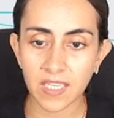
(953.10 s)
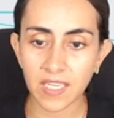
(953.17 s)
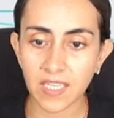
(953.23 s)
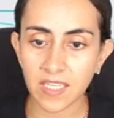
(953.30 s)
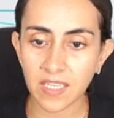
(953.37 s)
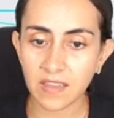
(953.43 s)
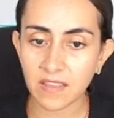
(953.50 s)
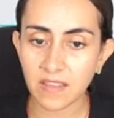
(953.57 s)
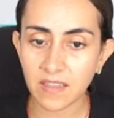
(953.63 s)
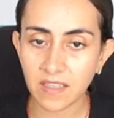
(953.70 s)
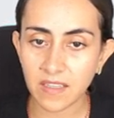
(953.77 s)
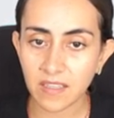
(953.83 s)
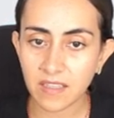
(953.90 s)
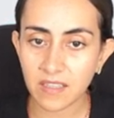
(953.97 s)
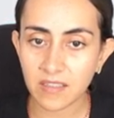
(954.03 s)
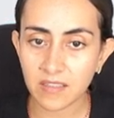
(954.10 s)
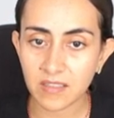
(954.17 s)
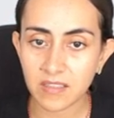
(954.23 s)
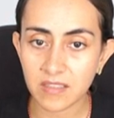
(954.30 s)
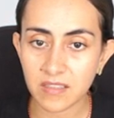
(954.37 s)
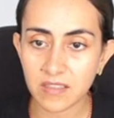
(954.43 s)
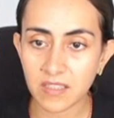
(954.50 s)
And I think
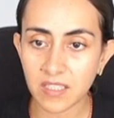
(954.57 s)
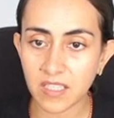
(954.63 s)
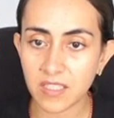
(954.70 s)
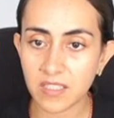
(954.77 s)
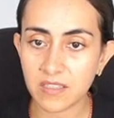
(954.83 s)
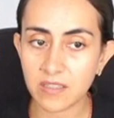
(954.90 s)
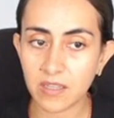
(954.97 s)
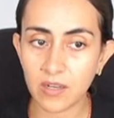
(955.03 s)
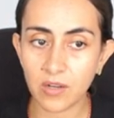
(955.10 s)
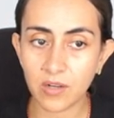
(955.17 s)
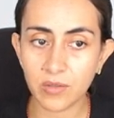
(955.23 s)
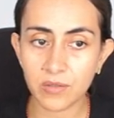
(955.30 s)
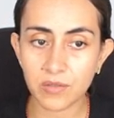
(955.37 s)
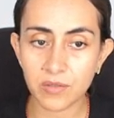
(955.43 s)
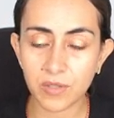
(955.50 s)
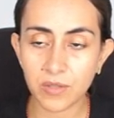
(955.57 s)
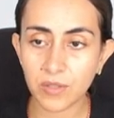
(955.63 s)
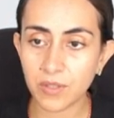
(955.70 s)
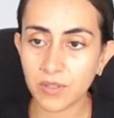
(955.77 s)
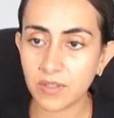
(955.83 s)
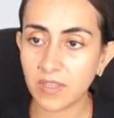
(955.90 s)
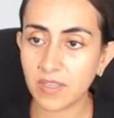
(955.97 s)
this looks
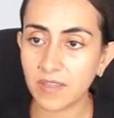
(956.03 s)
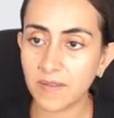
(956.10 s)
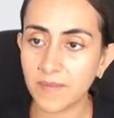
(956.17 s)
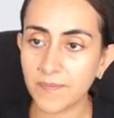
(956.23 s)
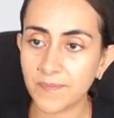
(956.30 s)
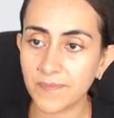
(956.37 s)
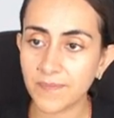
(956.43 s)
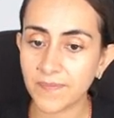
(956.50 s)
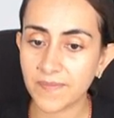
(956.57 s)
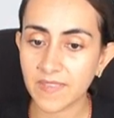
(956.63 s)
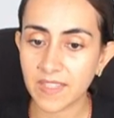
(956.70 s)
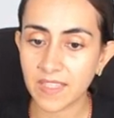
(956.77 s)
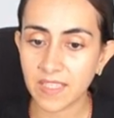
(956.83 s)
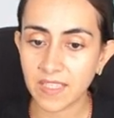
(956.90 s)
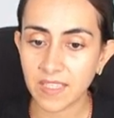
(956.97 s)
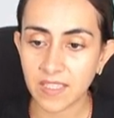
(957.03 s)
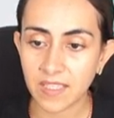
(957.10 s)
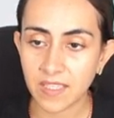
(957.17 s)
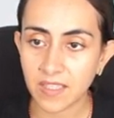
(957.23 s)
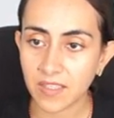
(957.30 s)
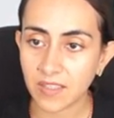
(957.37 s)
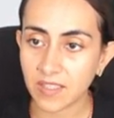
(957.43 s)
good.
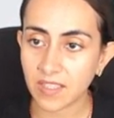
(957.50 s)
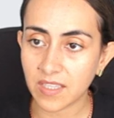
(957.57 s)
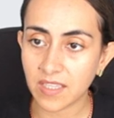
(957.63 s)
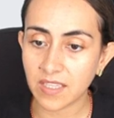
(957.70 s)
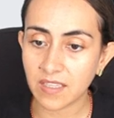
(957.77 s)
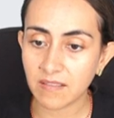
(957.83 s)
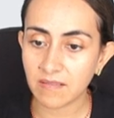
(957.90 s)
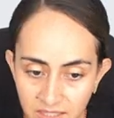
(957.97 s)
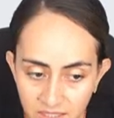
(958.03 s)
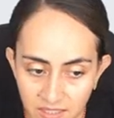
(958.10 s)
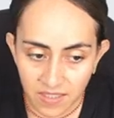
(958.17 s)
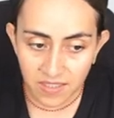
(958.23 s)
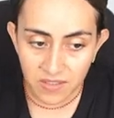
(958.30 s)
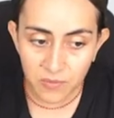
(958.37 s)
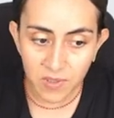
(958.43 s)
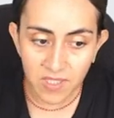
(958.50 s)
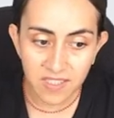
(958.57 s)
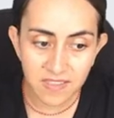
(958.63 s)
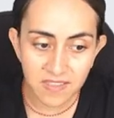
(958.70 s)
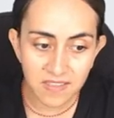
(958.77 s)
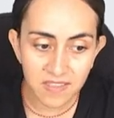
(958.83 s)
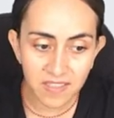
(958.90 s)
Okay, yes, we
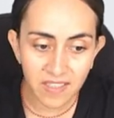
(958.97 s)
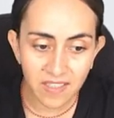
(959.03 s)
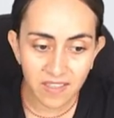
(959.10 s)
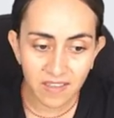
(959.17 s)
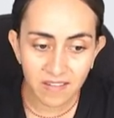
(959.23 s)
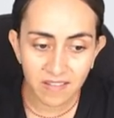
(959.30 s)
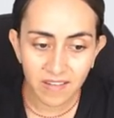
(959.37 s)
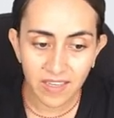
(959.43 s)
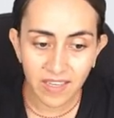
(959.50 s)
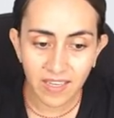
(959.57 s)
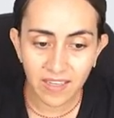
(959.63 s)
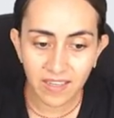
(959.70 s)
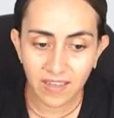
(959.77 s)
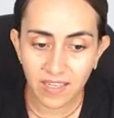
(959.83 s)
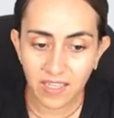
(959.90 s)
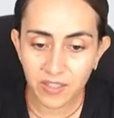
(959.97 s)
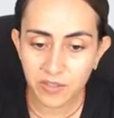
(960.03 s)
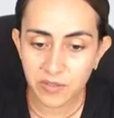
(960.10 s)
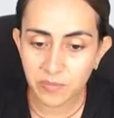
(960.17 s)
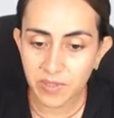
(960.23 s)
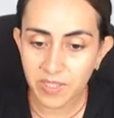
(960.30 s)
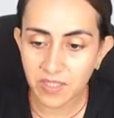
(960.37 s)
can see a
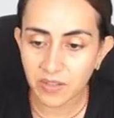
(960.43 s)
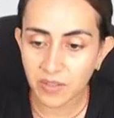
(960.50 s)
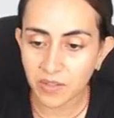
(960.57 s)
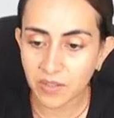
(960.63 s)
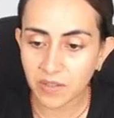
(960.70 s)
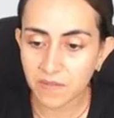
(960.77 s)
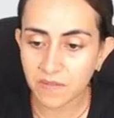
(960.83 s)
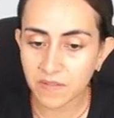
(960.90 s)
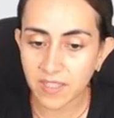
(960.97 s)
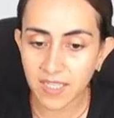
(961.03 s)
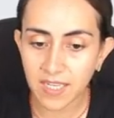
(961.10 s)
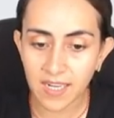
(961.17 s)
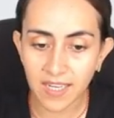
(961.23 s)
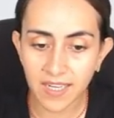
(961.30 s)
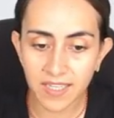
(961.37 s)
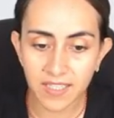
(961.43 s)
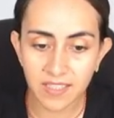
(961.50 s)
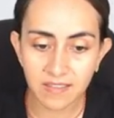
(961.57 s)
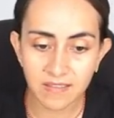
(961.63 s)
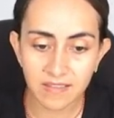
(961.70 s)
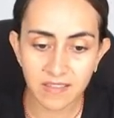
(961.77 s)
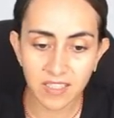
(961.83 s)
little bit of the
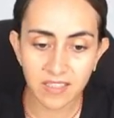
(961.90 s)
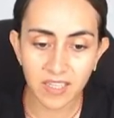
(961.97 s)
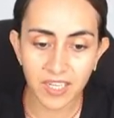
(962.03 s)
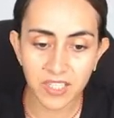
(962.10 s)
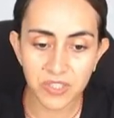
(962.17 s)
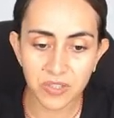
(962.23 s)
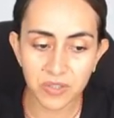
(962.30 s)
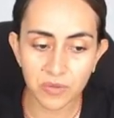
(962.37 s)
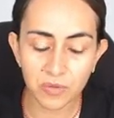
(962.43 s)
line that I just